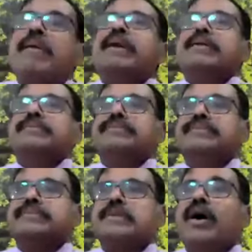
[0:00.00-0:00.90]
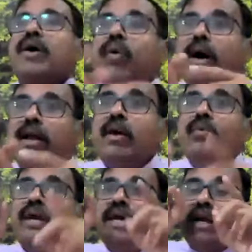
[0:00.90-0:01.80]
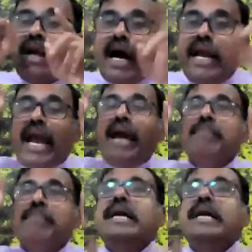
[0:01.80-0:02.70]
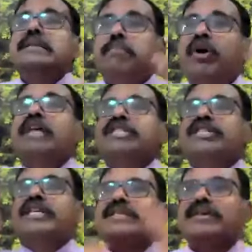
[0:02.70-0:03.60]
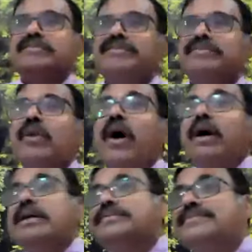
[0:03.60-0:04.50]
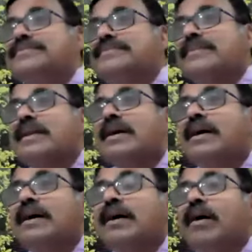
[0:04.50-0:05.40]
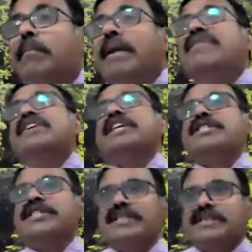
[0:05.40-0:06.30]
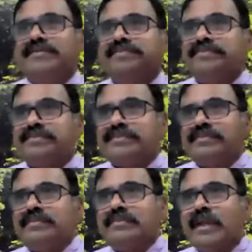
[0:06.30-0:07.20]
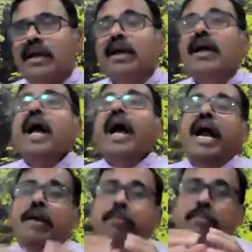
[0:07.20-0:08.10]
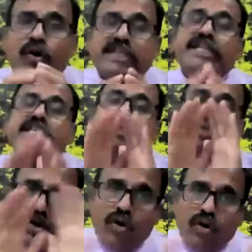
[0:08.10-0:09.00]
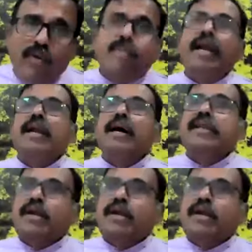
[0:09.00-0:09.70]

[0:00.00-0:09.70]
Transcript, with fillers: Brahman. Now here I am is pure existence, not manifest existence. And pure existence is not knowable.